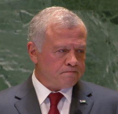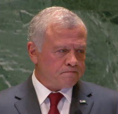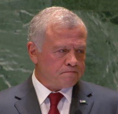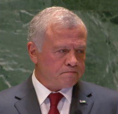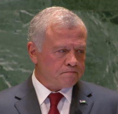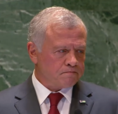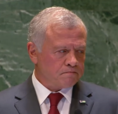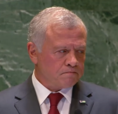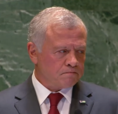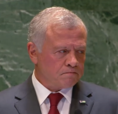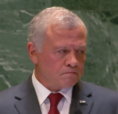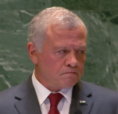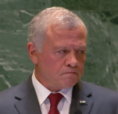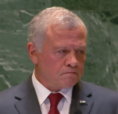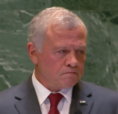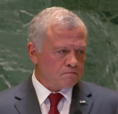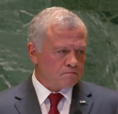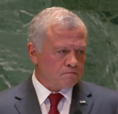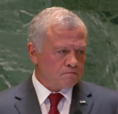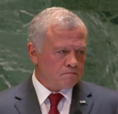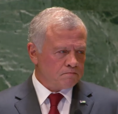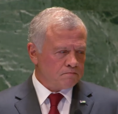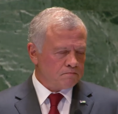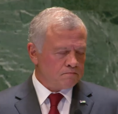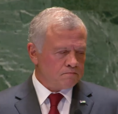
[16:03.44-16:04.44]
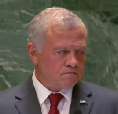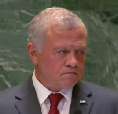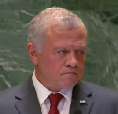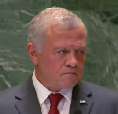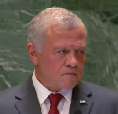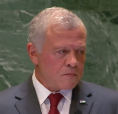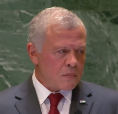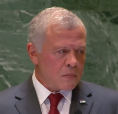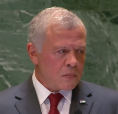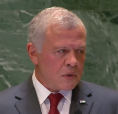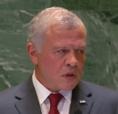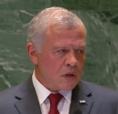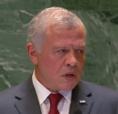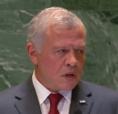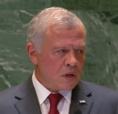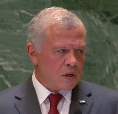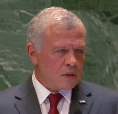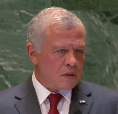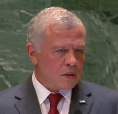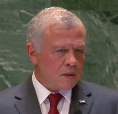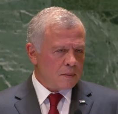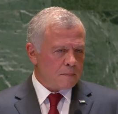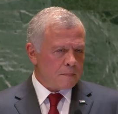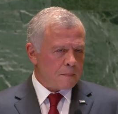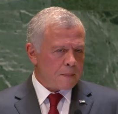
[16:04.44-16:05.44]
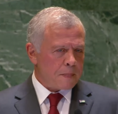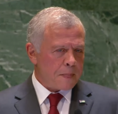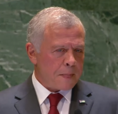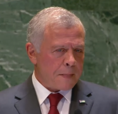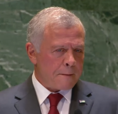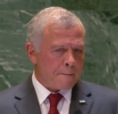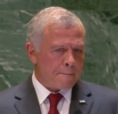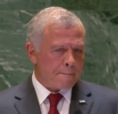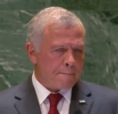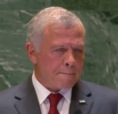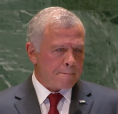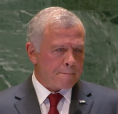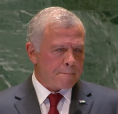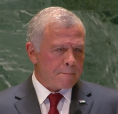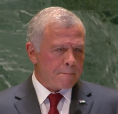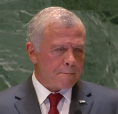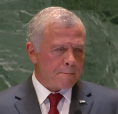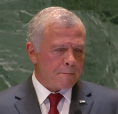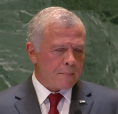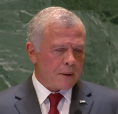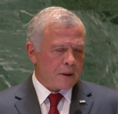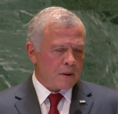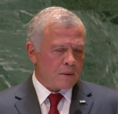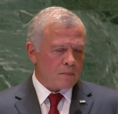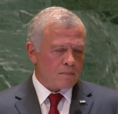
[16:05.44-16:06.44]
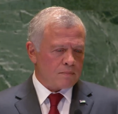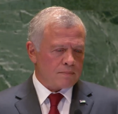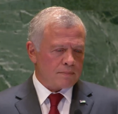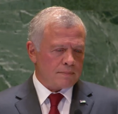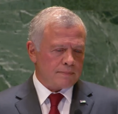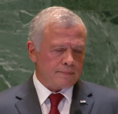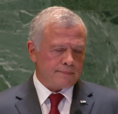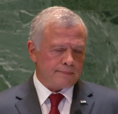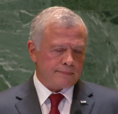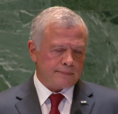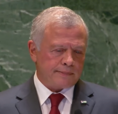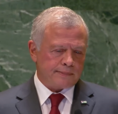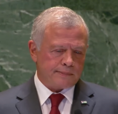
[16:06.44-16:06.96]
No one is speaking in this clip.